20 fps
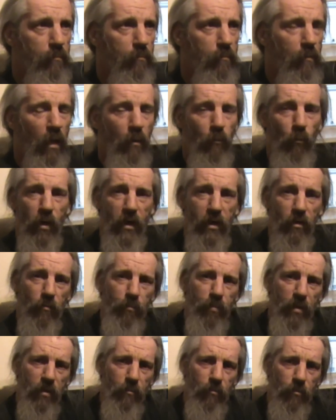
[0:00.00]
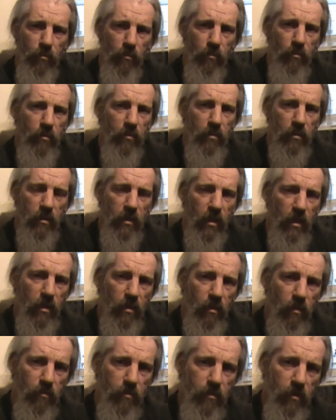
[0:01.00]
I'm waiting on people to get in
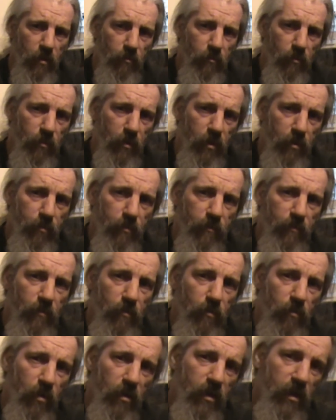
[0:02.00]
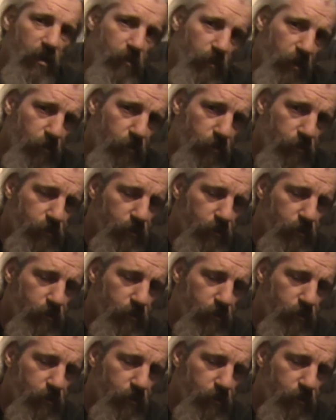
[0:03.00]
contact with me through my email.